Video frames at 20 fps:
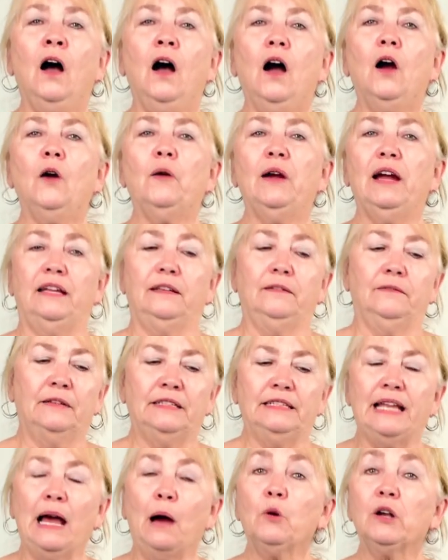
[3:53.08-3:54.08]
All right,
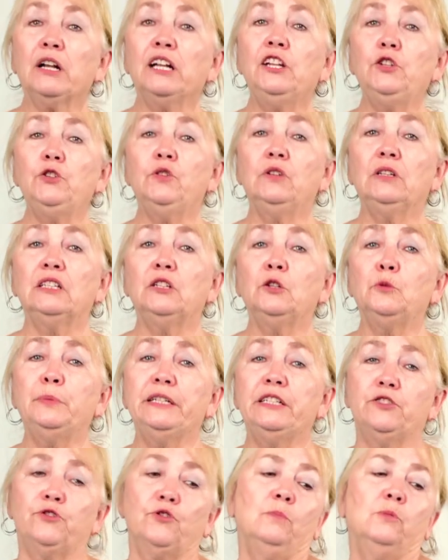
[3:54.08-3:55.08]
now we're going to do a little bit
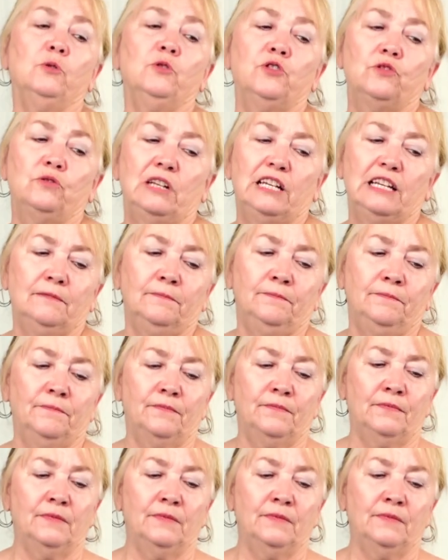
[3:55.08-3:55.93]
of troubleshooting.